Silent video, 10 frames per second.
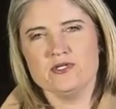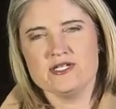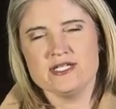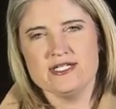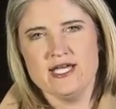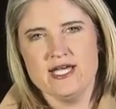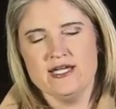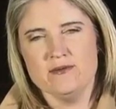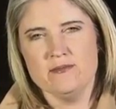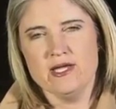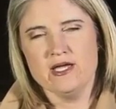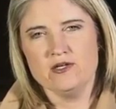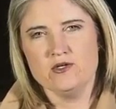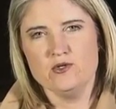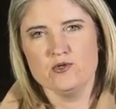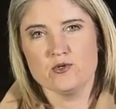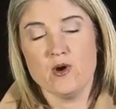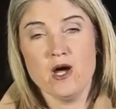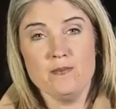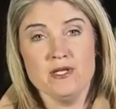and today a man who grew
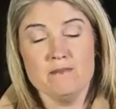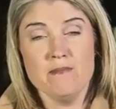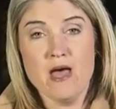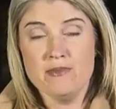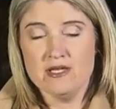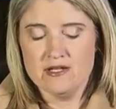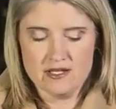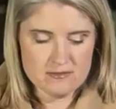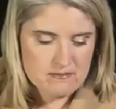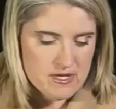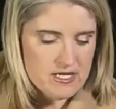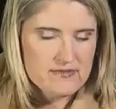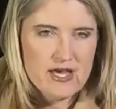up in Mebane admitted